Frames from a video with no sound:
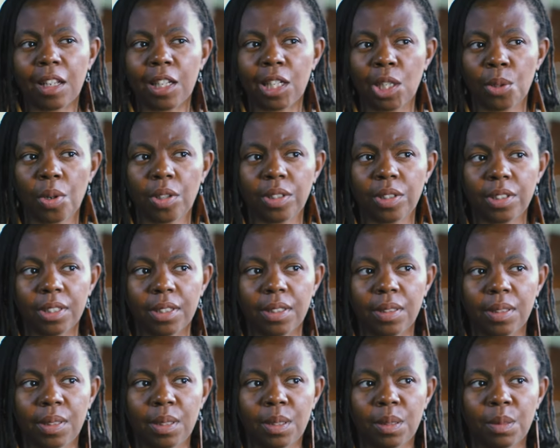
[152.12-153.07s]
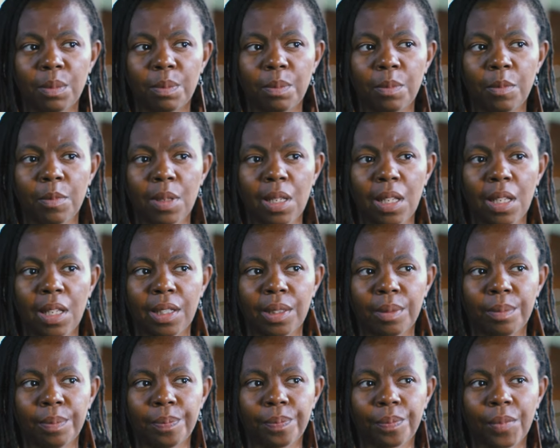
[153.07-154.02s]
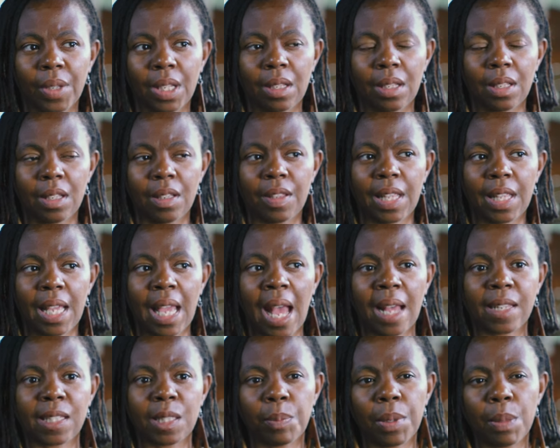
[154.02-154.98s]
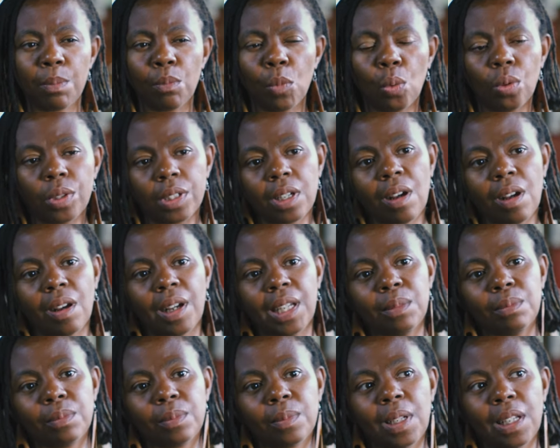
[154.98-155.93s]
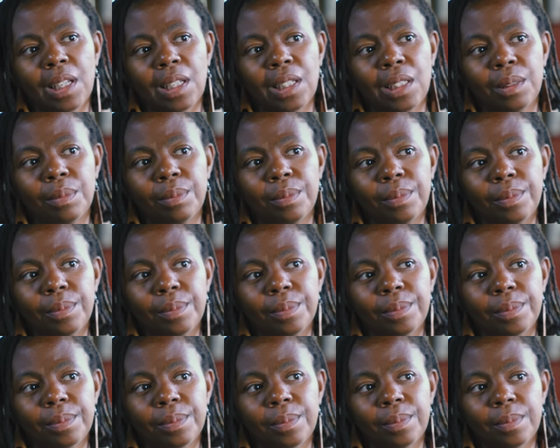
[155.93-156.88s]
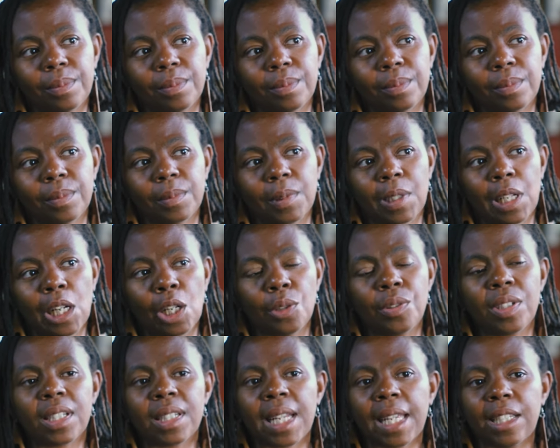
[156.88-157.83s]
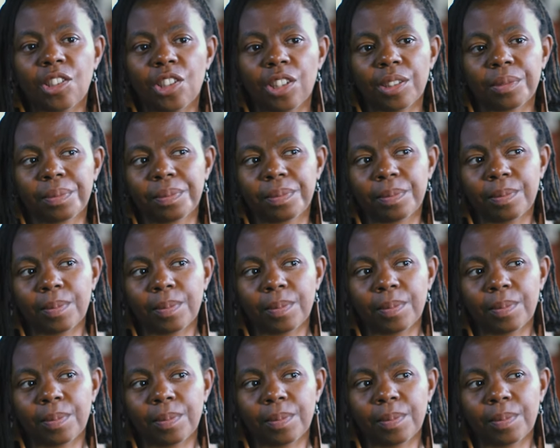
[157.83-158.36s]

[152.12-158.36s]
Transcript: and I know others, um, there has been more time um, close to nature.